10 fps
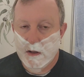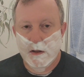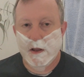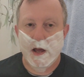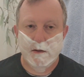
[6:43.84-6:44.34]

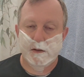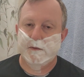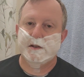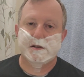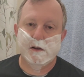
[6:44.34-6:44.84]
I've
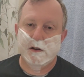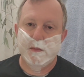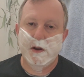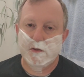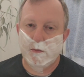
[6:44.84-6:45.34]
just got a
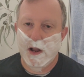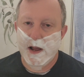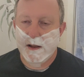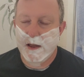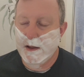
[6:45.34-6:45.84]
mental
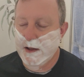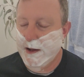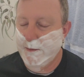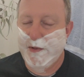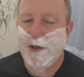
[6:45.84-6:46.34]
blank.
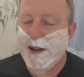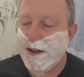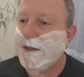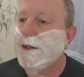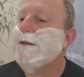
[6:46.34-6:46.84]
I'm
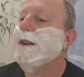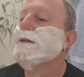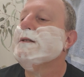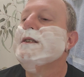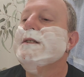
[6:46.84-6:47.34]
thinking too much.
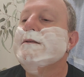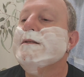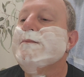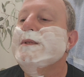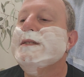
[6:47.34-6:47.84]

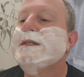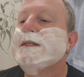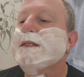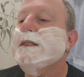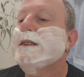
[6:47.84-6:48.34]
The message
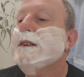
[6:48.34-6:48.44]
then.